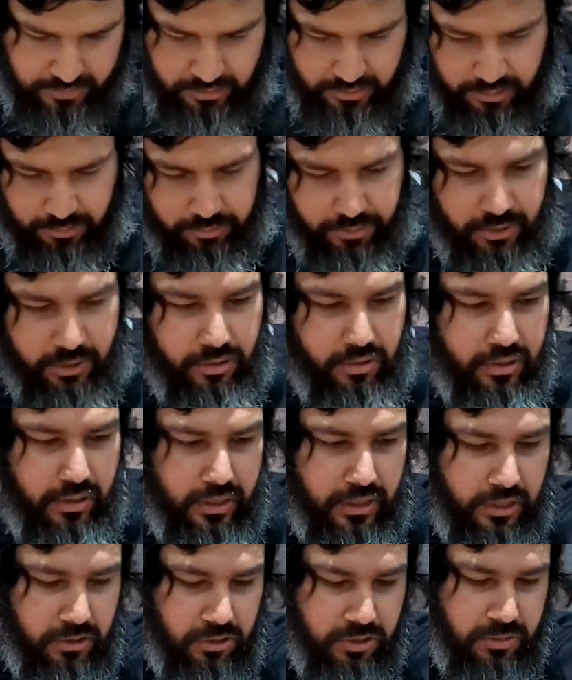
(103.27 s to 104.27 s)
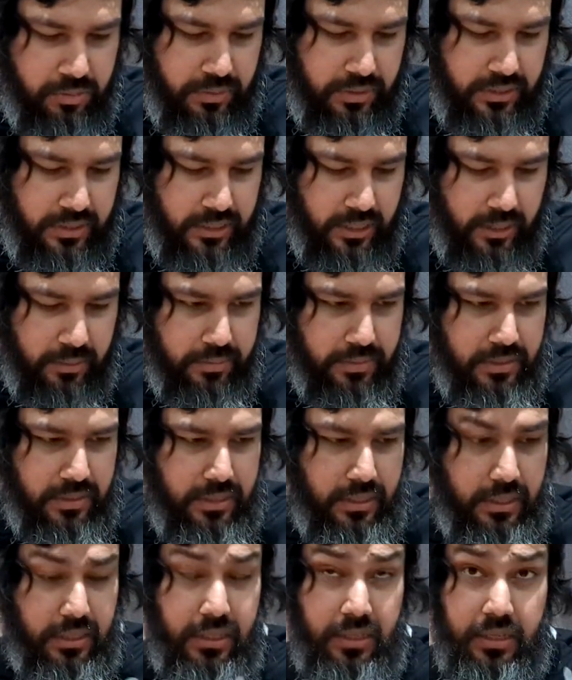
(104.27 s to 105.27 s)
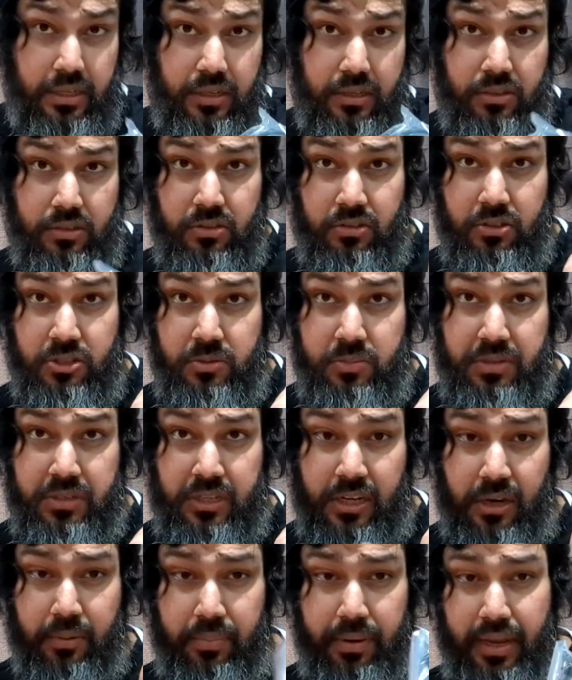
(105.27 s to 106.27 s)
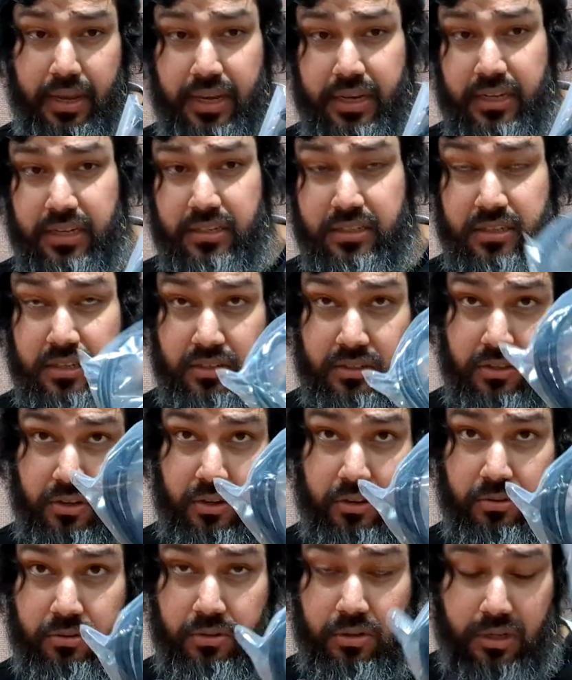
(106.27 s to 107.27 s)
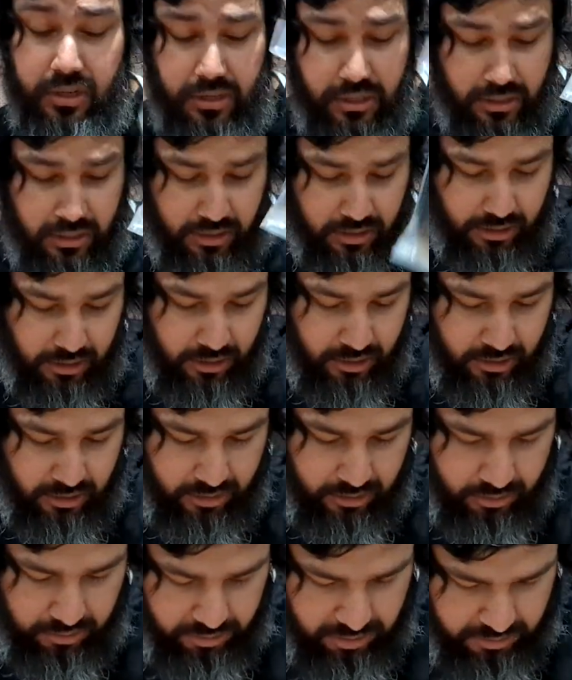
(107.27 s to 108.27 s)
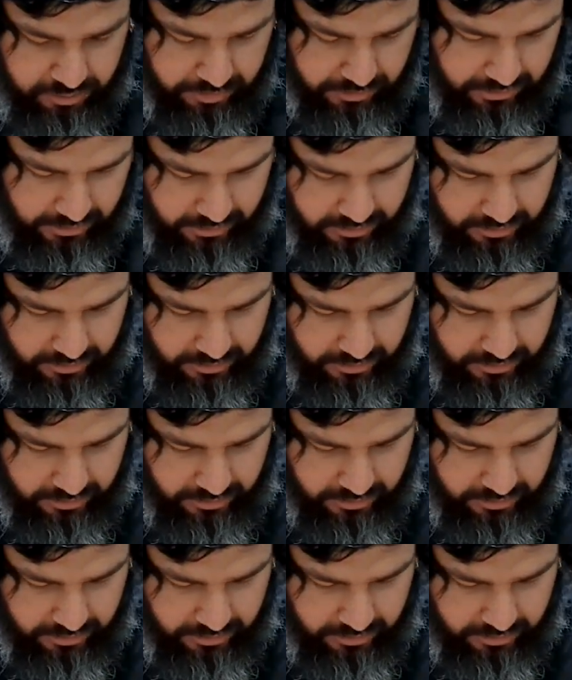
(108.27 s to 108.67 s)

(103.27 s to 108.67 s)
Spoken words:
And we've got a USB type C, USB type A Nintendo USB.